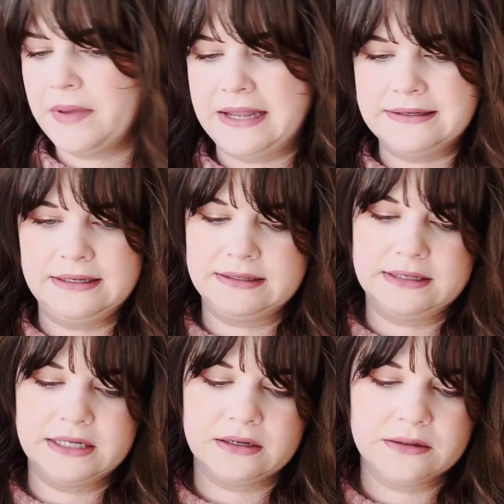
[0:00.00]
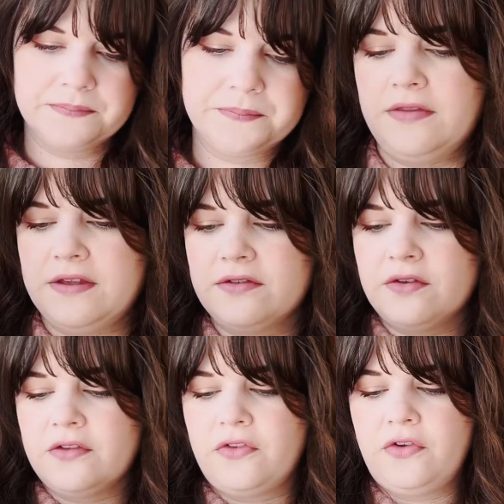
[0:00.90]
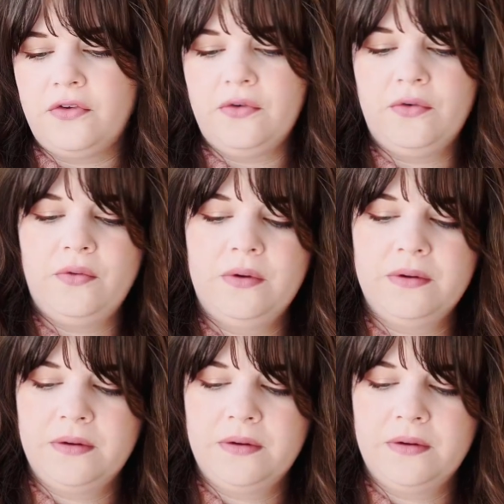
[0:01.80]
paintings in here. And these are the two